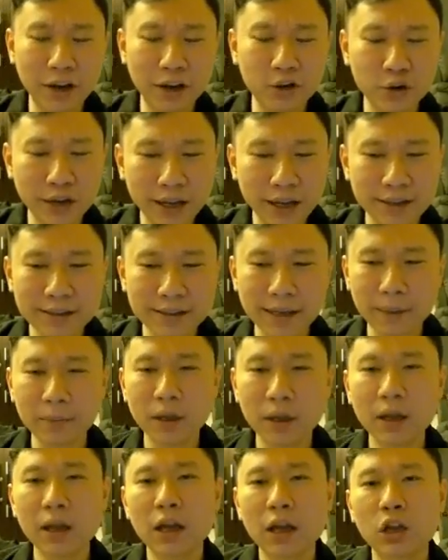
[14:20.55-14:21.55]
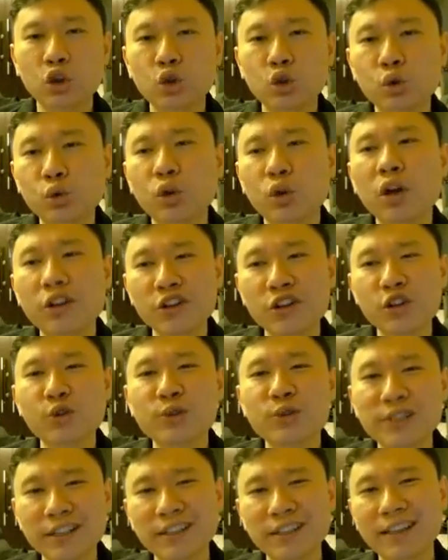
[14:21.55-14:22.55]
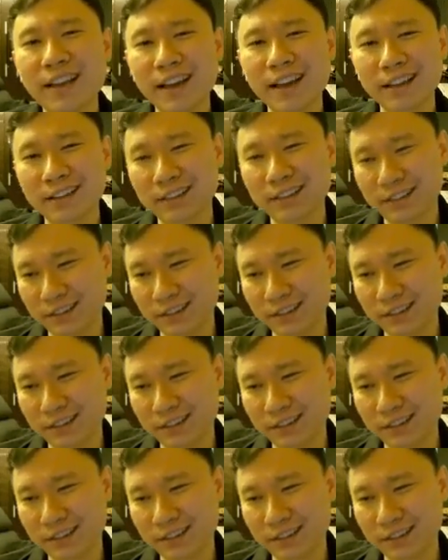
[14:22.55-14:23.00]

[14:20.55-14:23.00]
you get some. Do not use it yet.